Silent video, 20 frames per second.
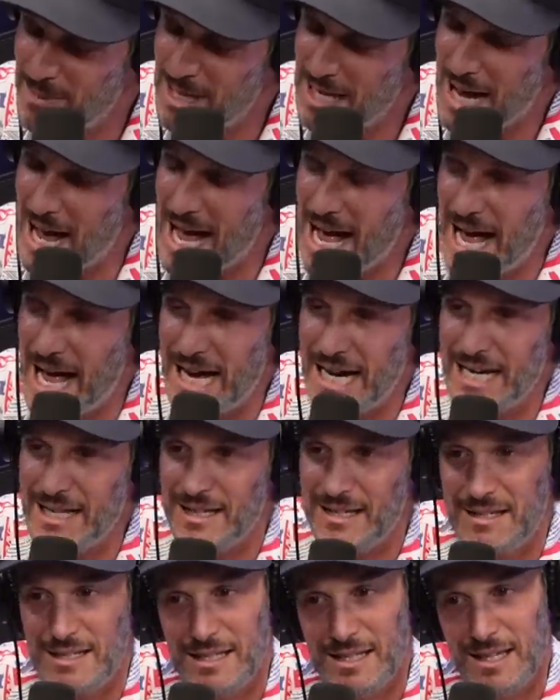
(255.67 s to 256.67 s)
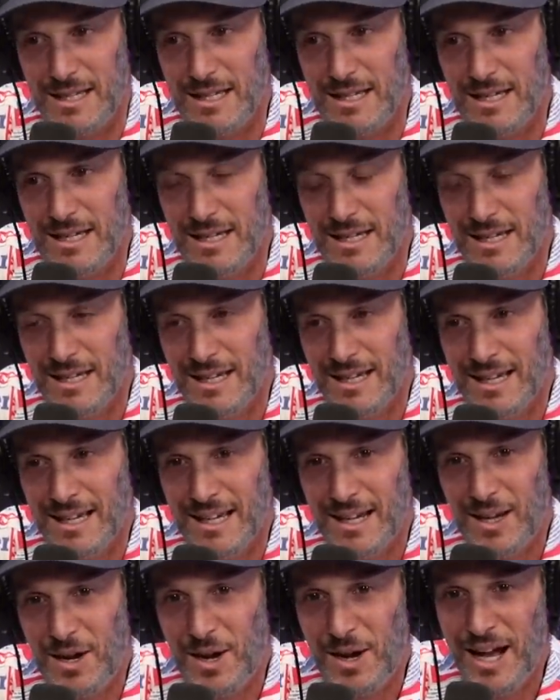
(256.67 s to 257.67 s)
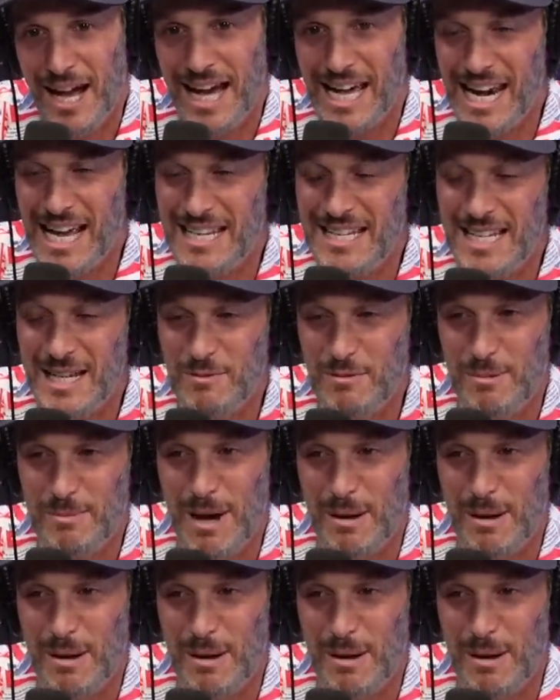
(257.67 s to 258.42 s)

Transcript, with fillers: the I and the T, and I didn't. And the